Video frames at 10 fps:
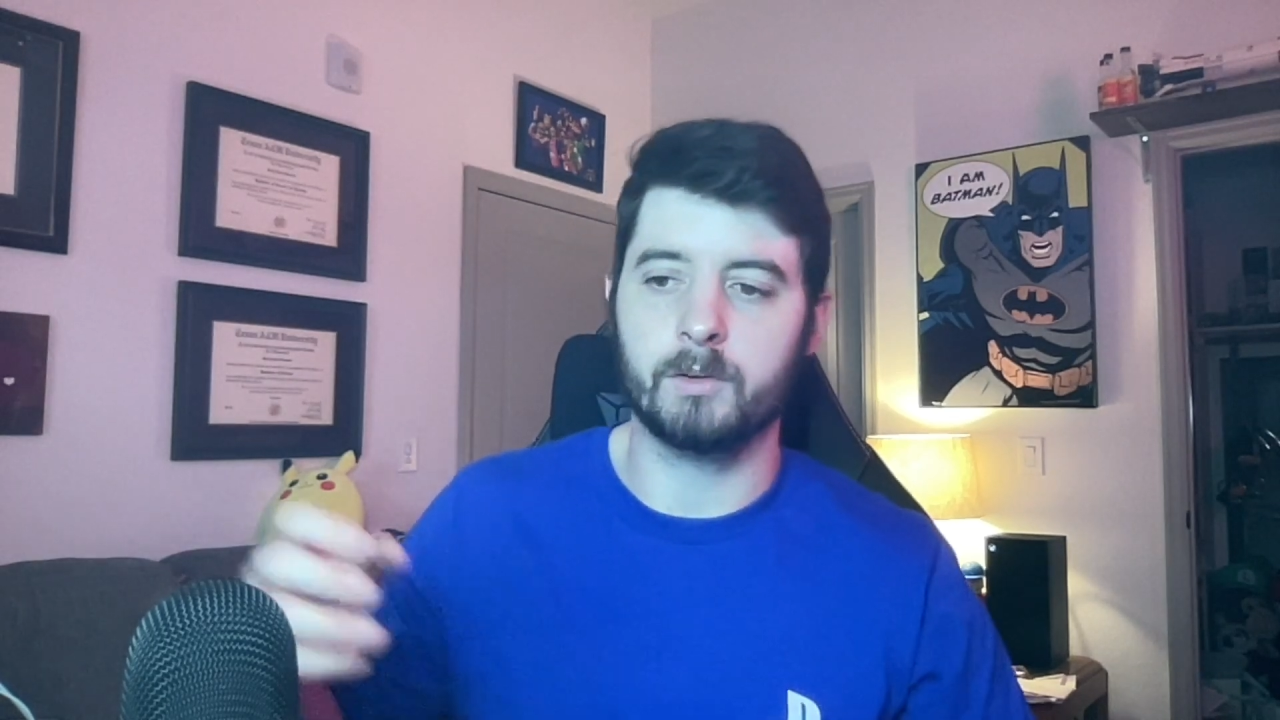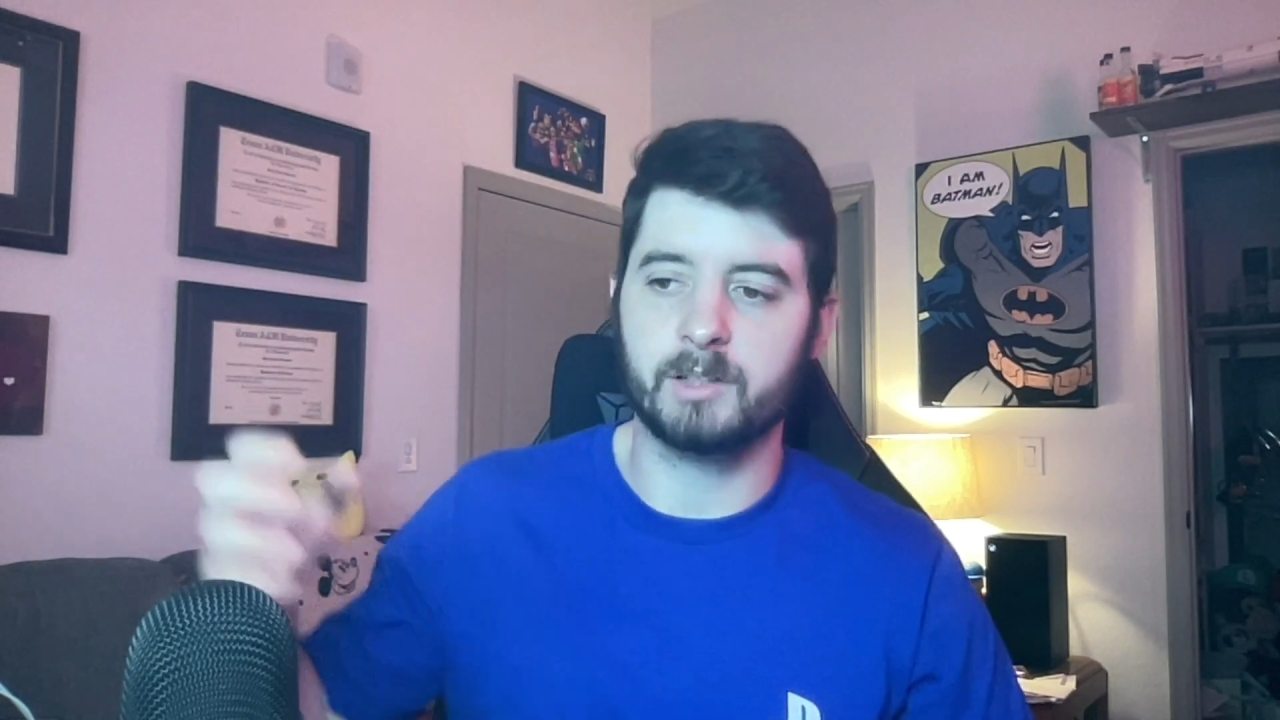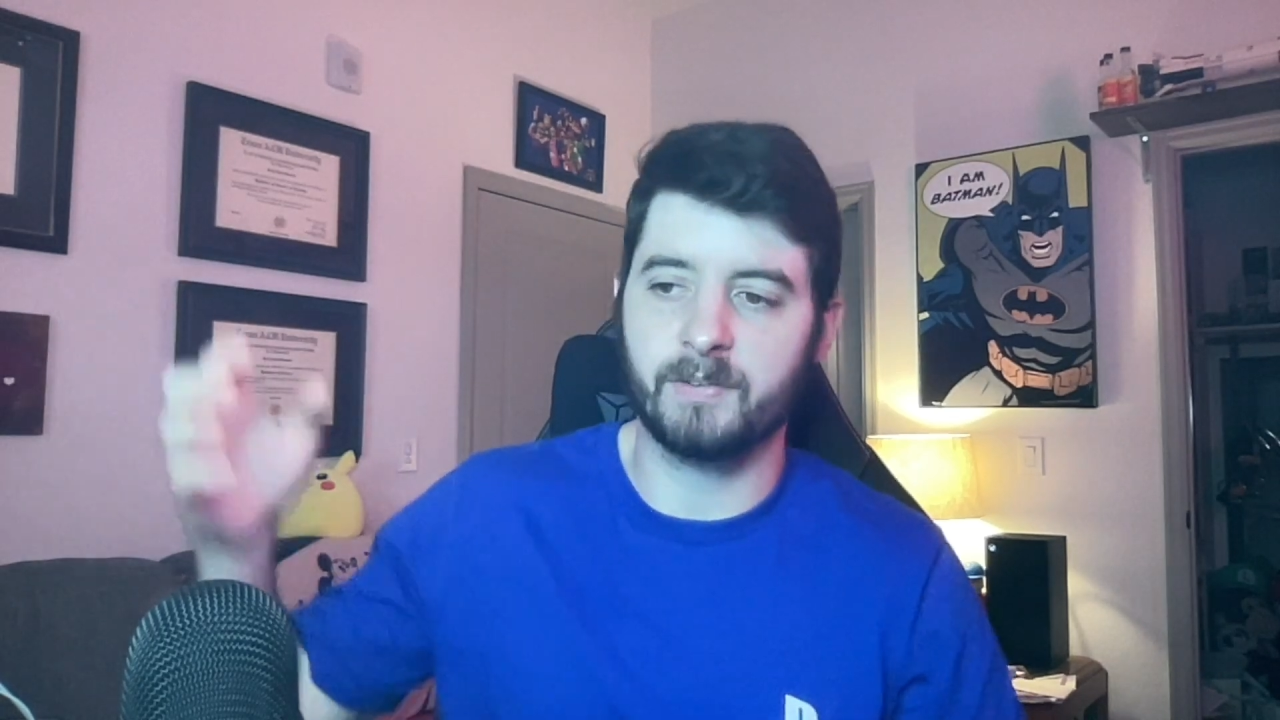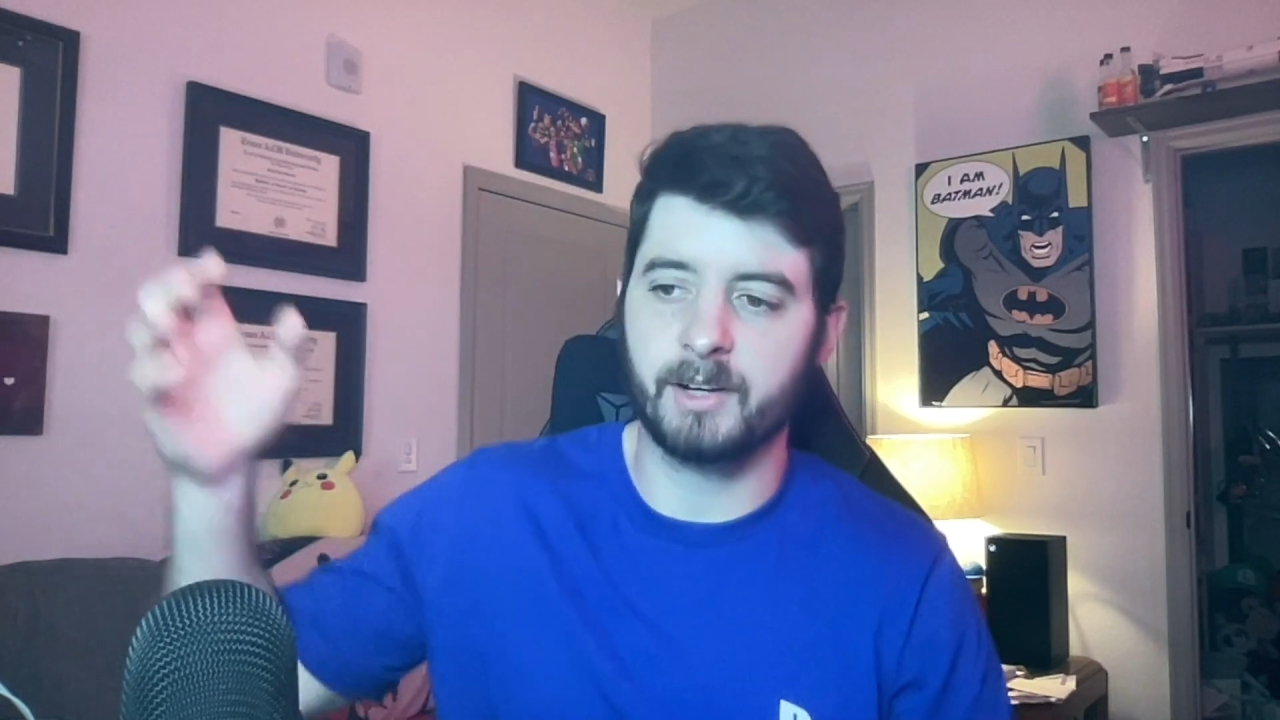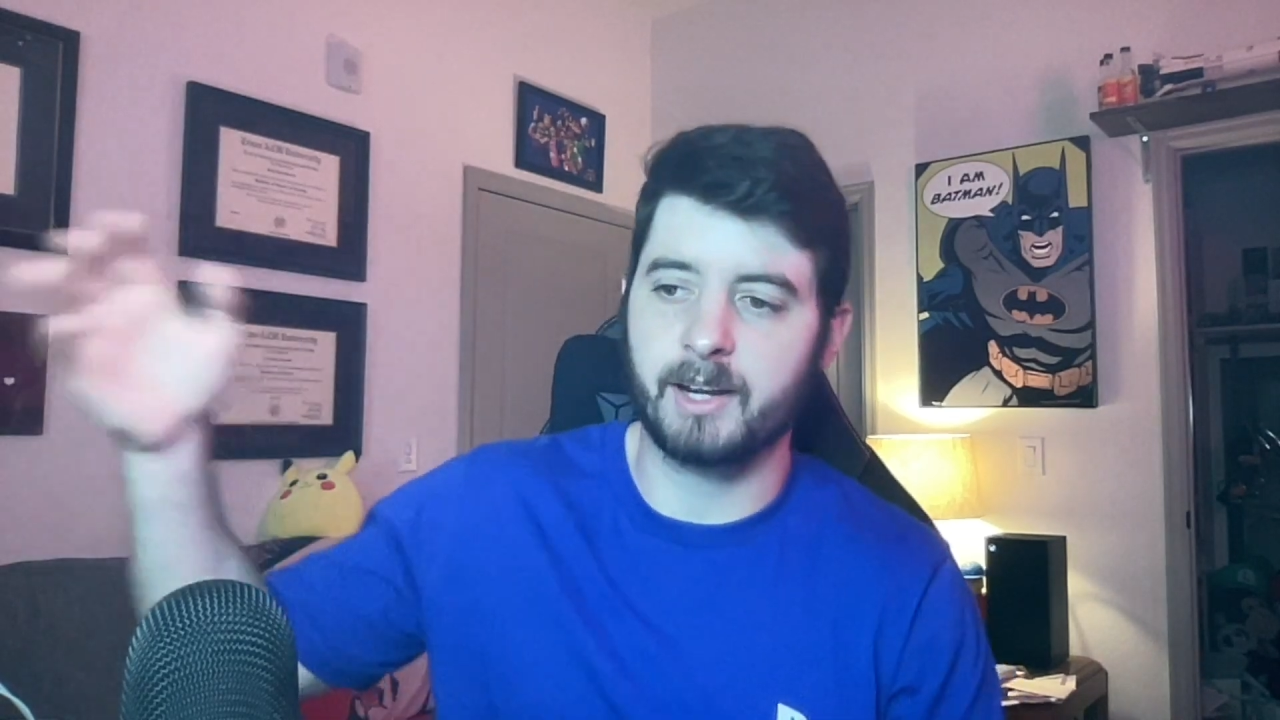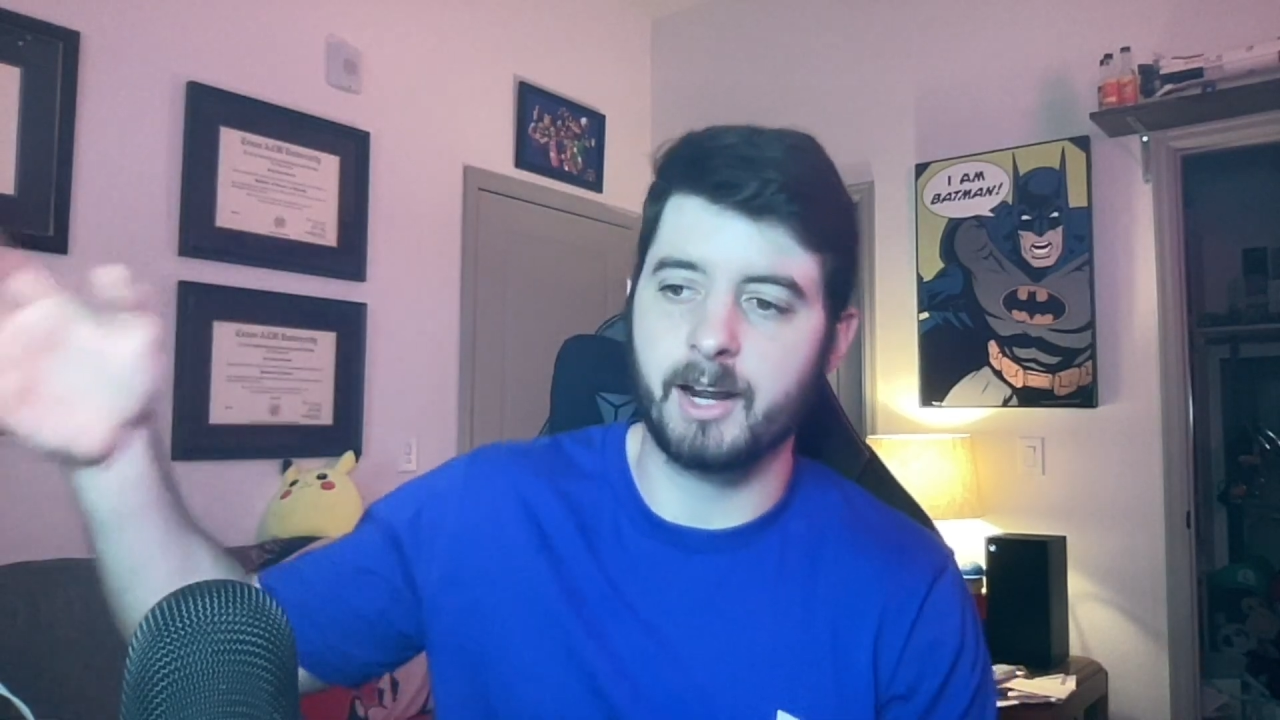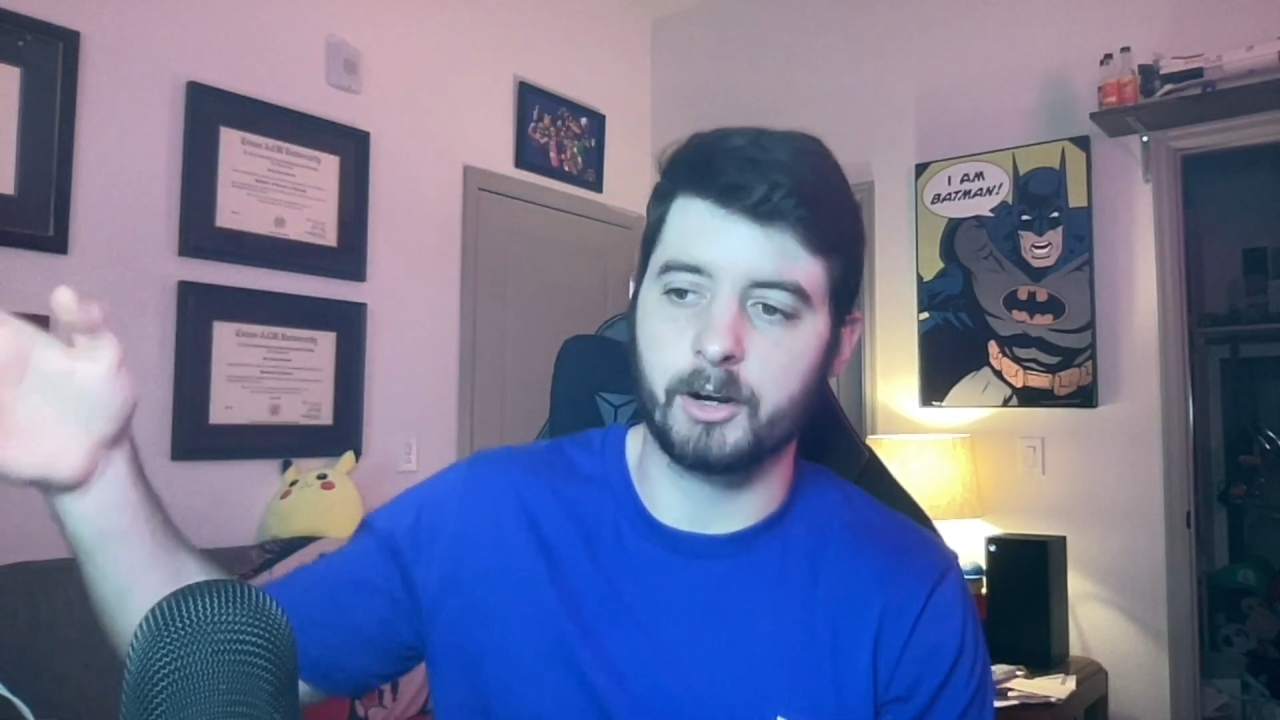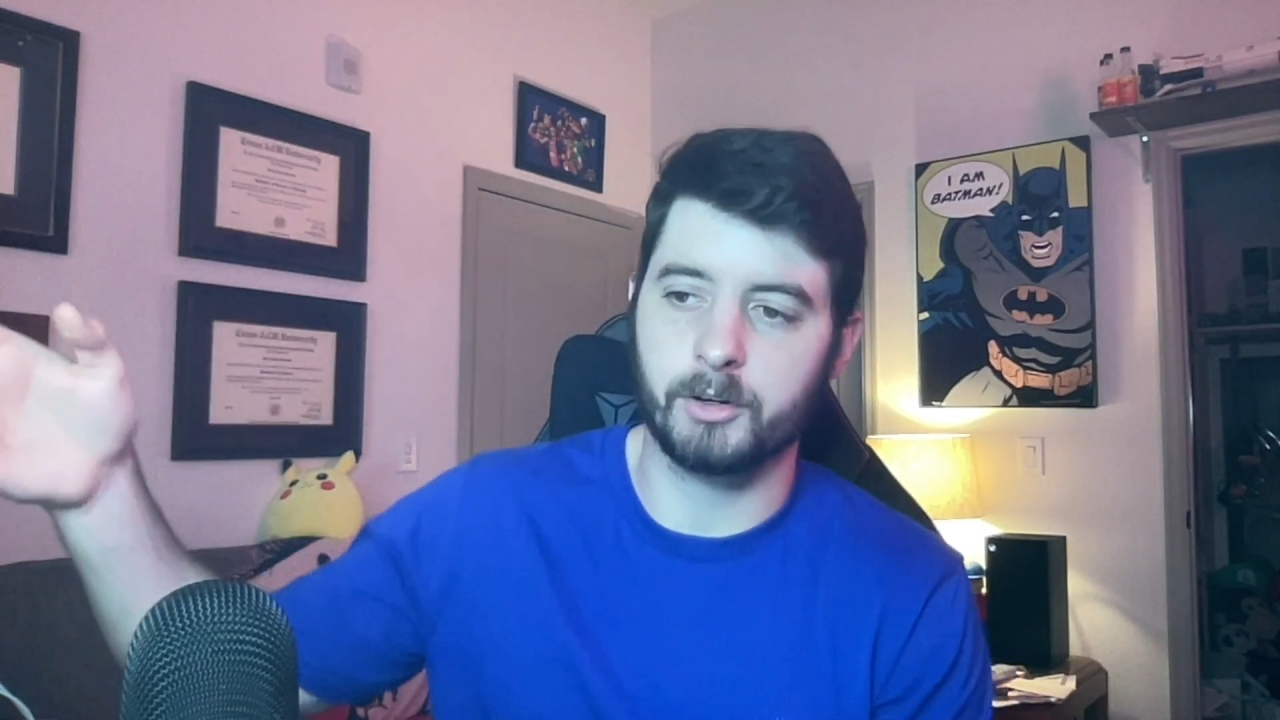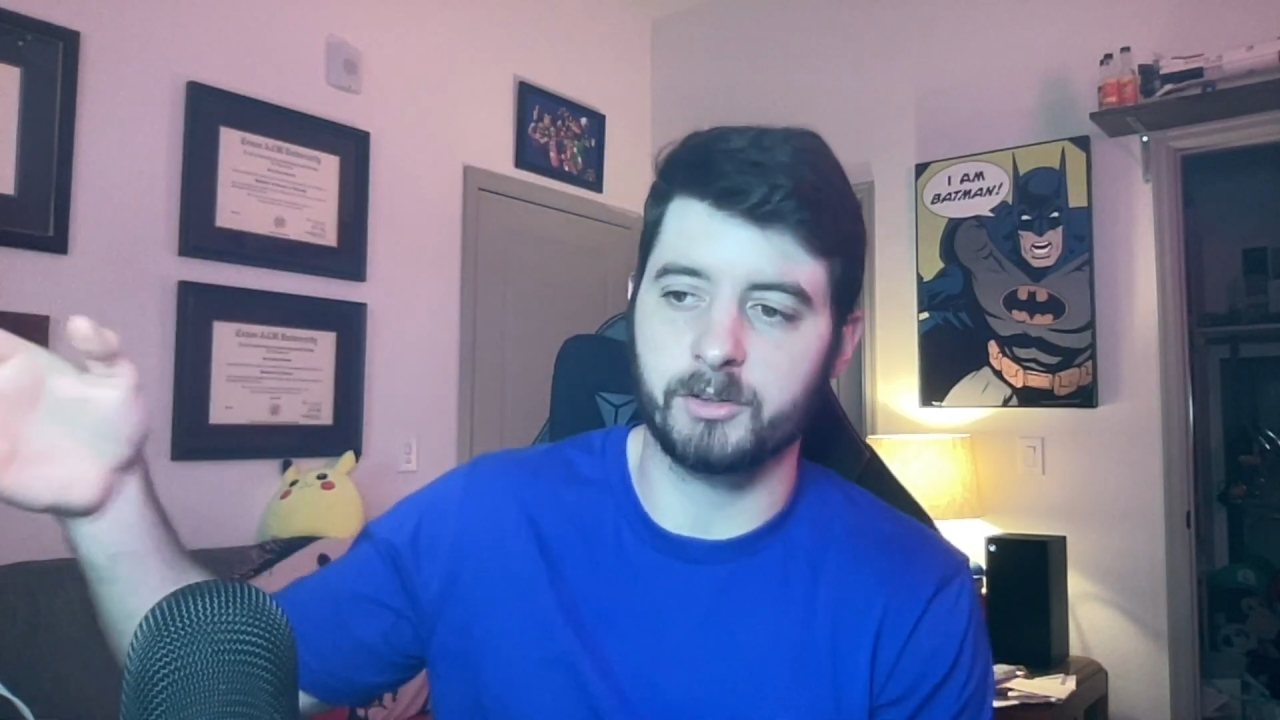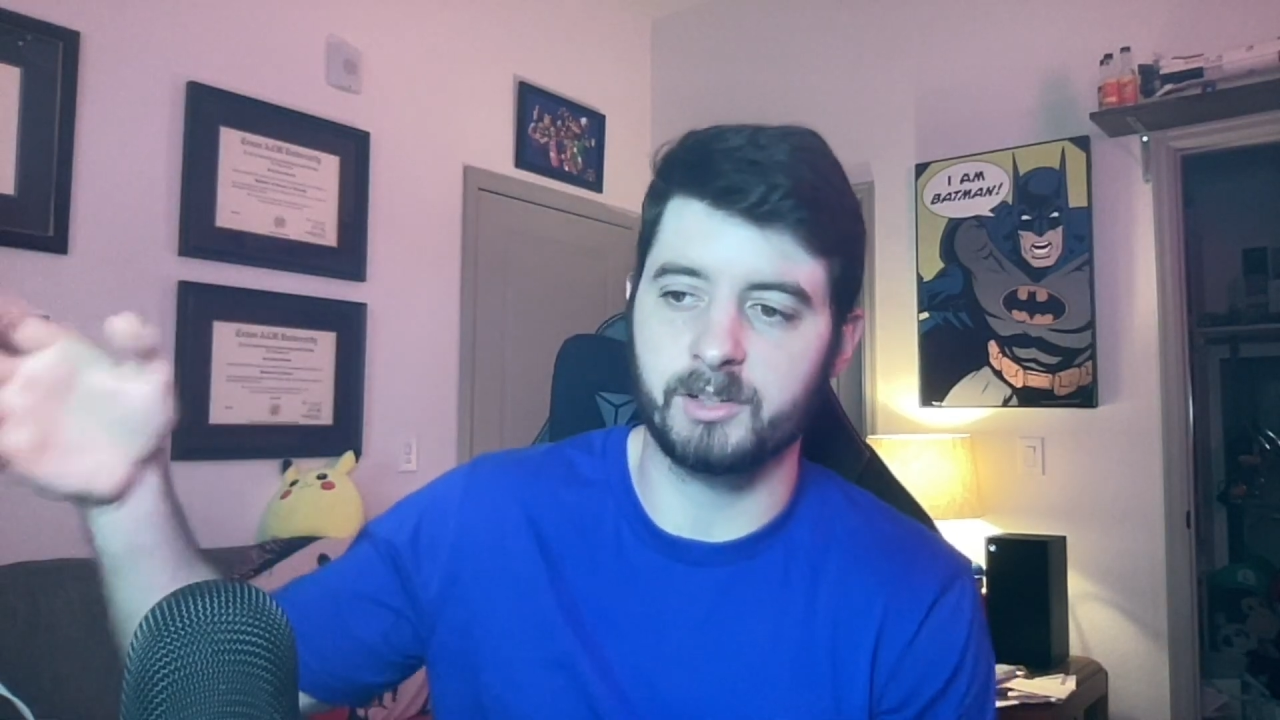different
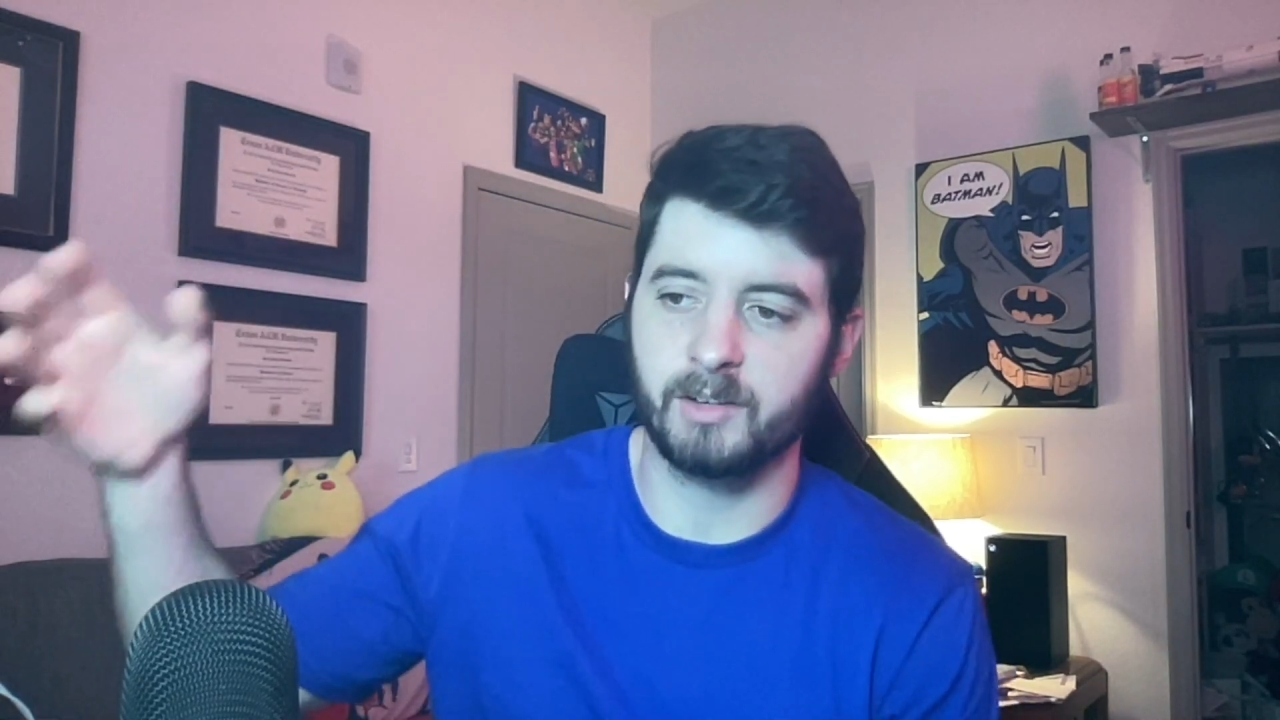characters and